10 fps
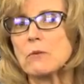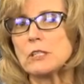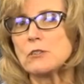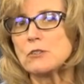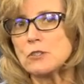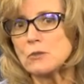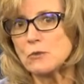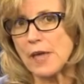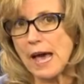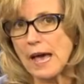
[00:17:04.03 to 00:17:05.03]
when you do
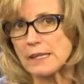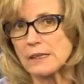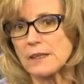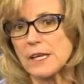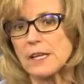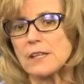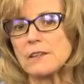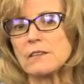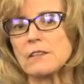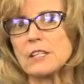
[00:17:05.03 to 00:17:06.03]
that,
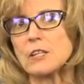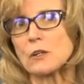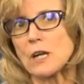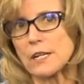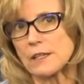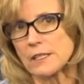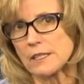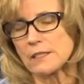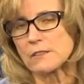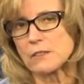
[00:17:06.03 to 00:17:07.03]
then you know, kind of the
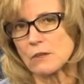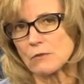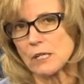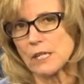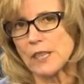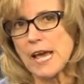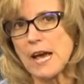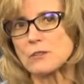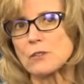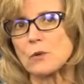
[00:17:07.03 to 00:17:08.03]
kids start running the
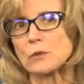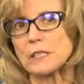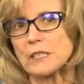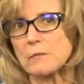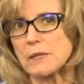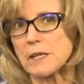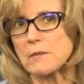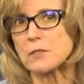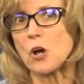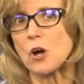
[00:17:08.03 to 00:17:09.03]
household, and it
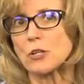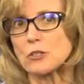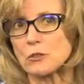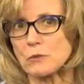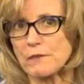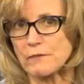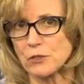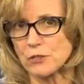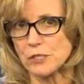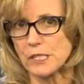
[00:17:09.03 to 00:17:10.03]
becomes hard to mm-hmm.
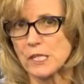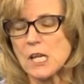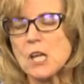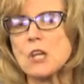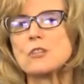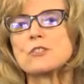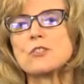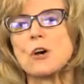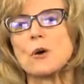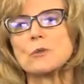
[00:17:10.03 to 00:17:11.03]
reverse mm-hmm. it.
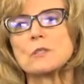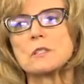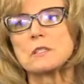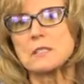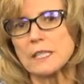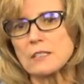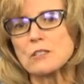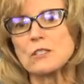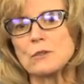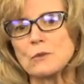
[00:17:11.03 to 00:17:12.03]
So stick
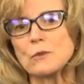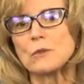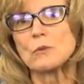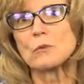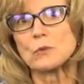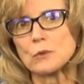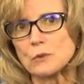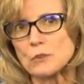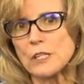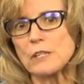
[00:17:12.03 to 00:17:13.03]
to the
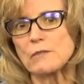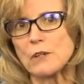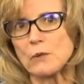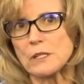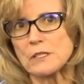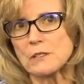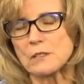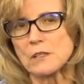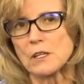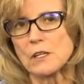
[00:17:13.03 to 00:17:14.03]
rules that you've
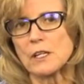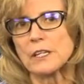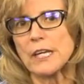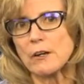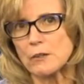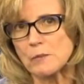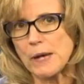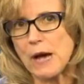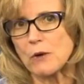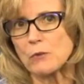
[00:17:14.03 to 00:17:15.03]
always cared
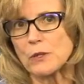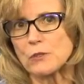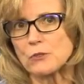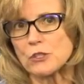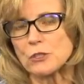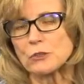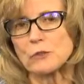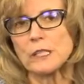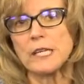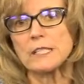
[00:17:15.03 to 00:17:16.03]
about with your
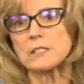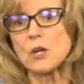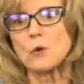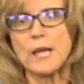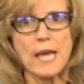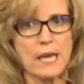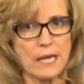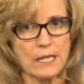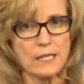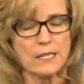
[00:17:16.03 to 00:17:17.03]
children, and it's
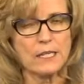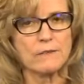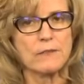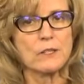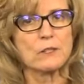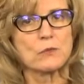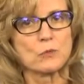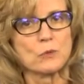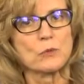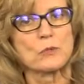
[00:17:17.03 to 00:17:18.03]
okay if there's
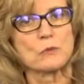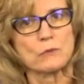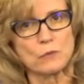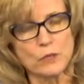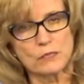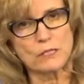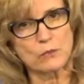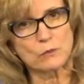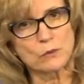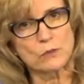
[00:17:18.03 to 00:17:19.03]
rules one set
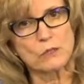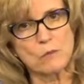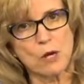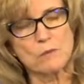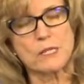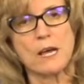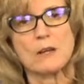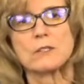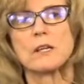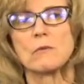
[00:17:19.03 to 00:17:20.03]
of rules in mom's
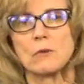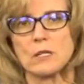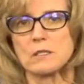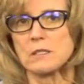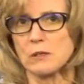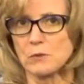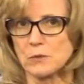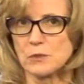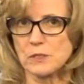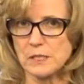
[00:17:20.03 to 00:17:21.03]
house and one set of
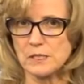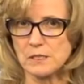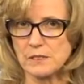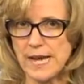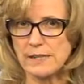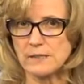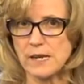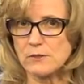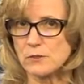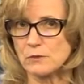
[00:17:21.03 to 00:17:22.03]
rules in dad's
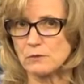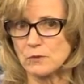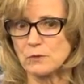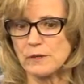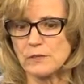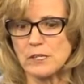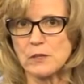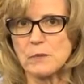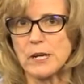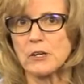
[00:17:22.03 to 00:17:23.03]
house or whoever the
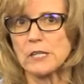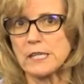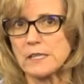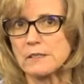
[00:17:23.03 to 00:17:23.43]
other parent but is. But the